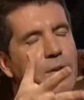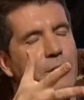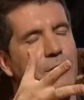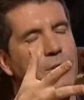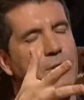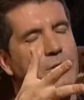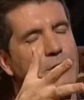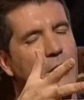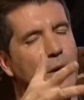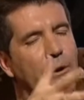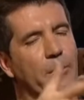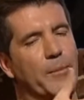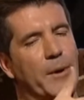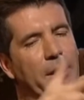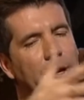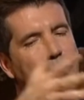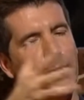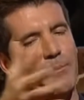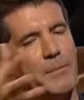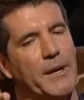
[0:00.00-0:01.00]
Simon had
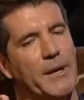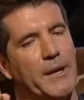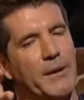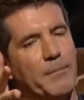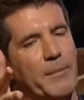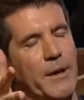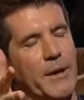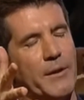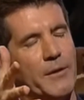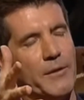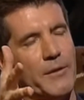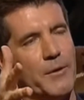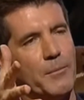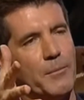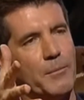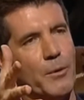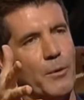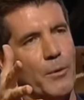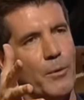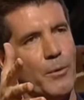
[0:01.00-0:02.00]
first become involved with
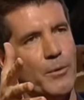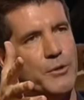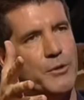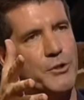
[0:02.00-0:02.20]
Lauren,